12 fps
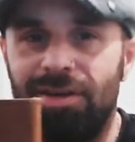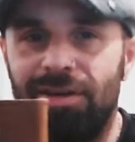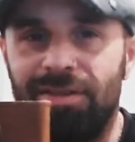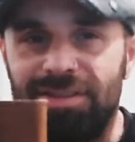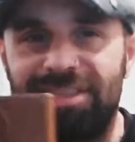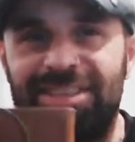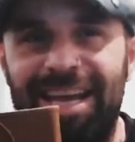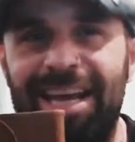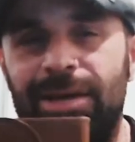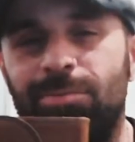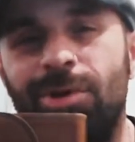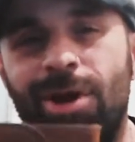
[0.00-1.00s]
the
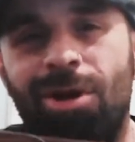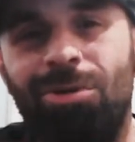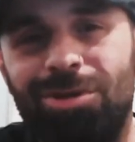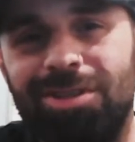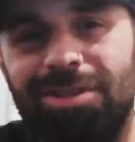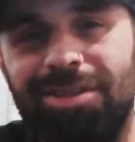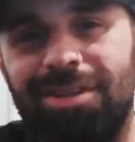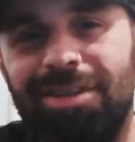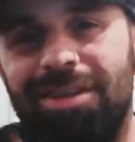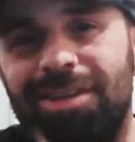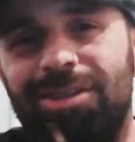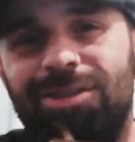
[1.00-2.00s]
same note
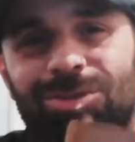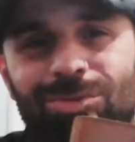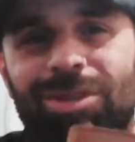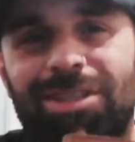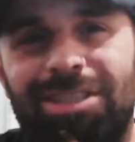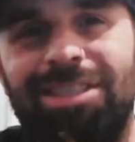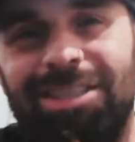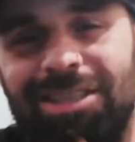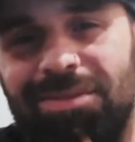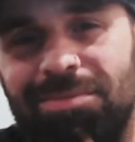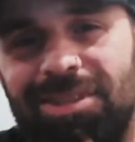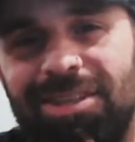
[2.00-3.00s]
is
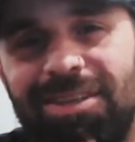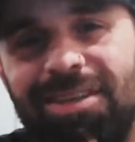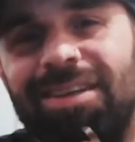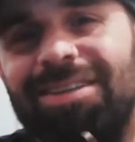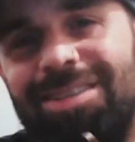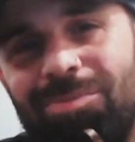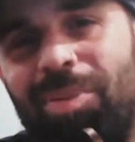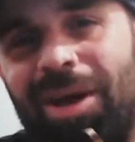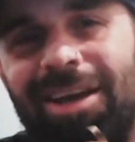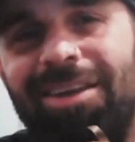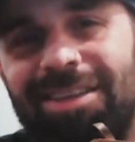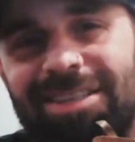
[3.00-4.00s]
redeemed to
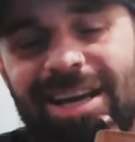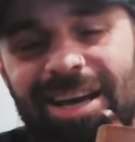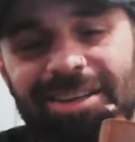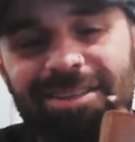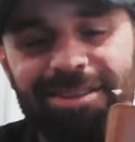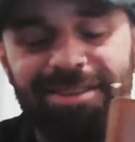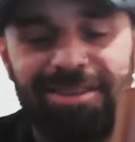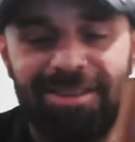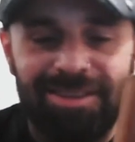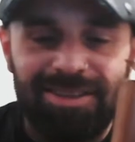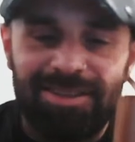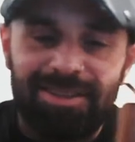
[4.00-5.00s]
pay the debt.
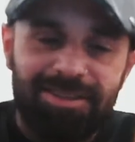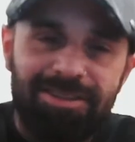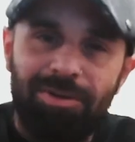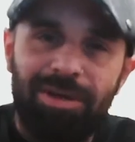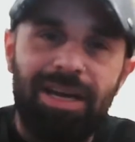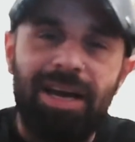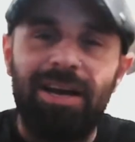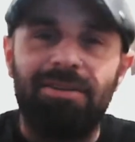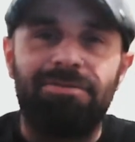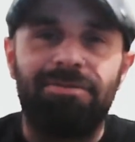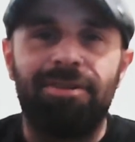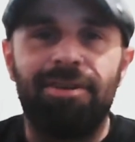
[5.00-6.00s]
So we
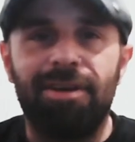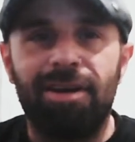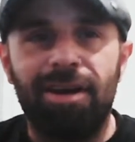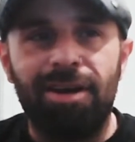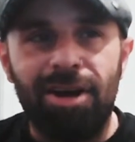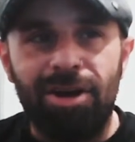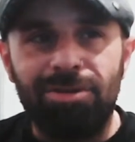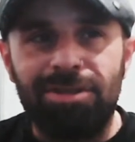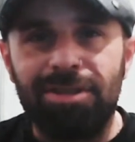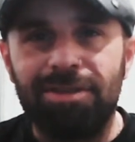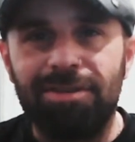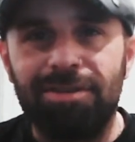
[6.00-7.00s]
have a
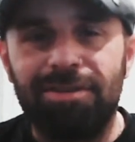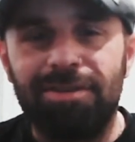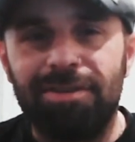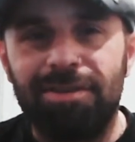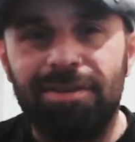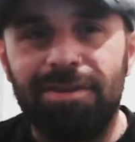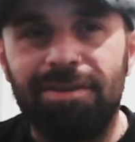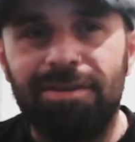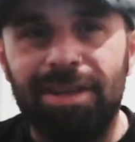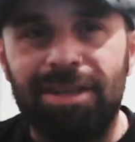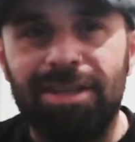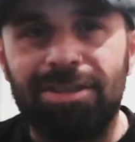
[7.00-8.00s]
note
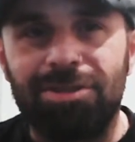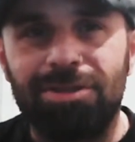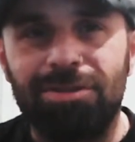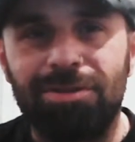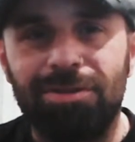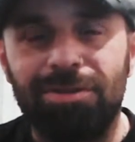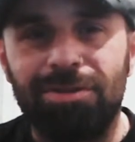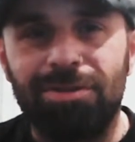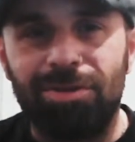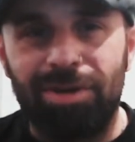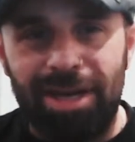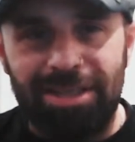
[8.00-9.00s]
that
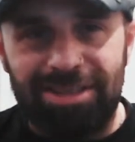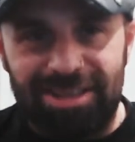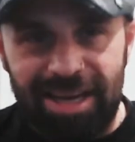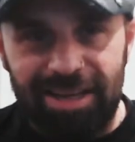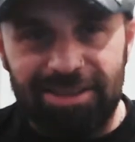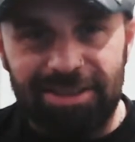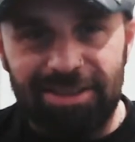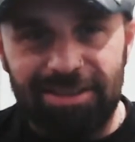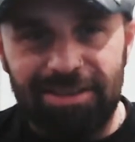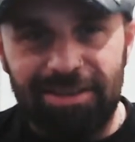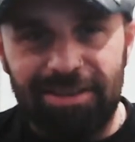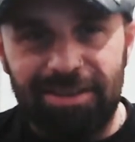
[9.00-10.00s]
creates debt
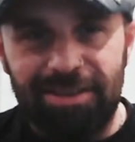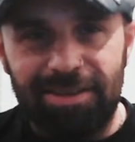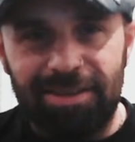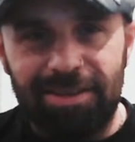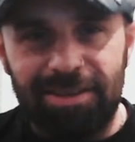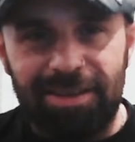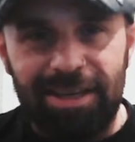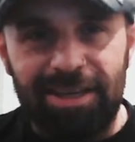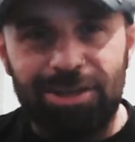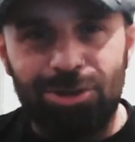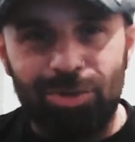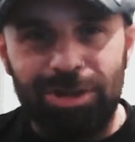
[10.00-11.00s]
that
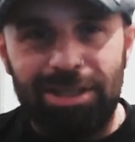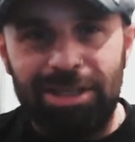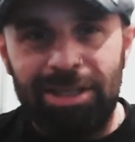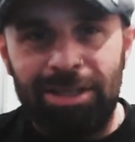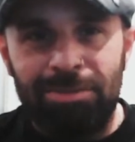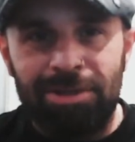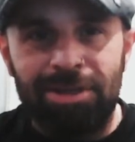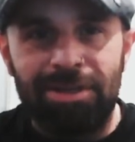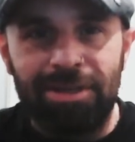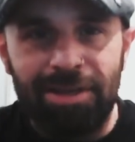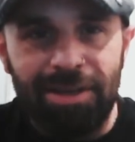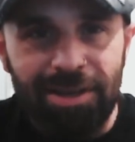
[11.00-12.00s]
gets redeemed
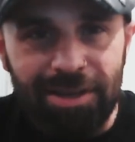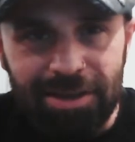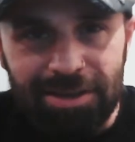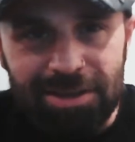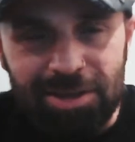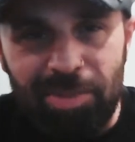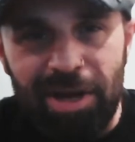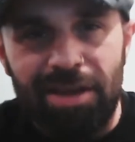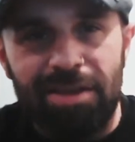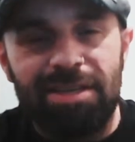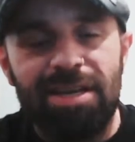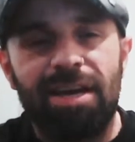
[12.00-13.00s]
to pay
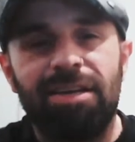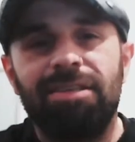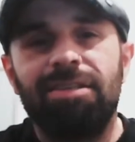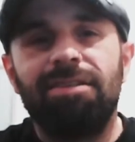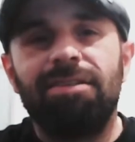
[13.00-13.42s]
the debt.